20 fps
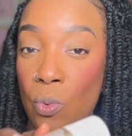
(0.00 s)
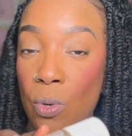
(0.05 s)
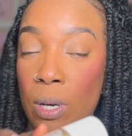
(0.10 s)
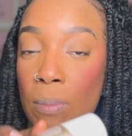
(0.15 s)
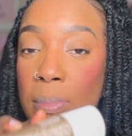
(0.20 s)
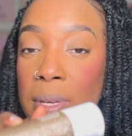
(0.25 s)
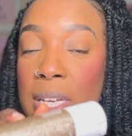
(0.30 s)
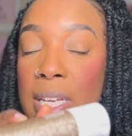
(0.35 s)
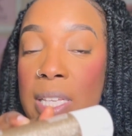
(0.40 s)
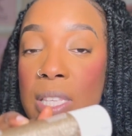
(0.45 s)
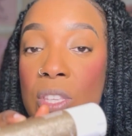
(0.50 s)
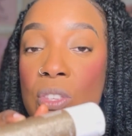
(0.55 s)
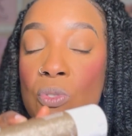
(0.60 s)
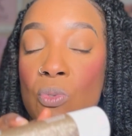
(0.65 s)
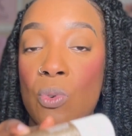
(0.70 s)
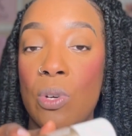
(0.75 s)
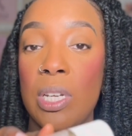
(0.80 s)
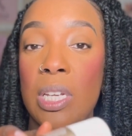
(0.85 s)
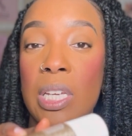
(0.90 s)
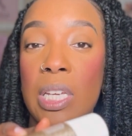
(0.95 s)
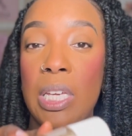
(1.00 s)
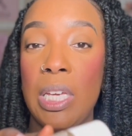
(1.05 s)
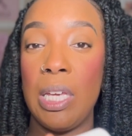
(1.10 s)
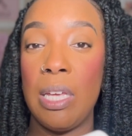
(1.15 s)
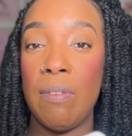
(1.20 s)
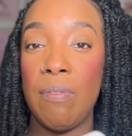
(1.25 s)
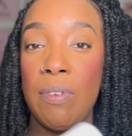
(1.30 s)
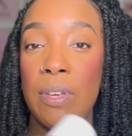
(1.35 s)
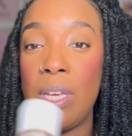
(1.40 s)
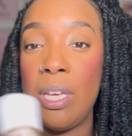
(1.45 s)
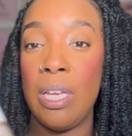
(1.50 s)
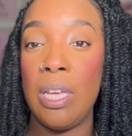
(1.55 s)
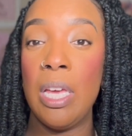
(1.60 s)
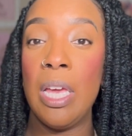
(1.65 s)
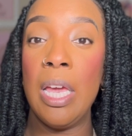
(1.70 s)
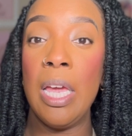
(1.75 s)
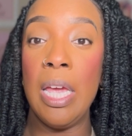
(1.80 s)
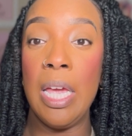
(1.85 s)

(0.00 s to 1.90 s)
one, because it's going to give it,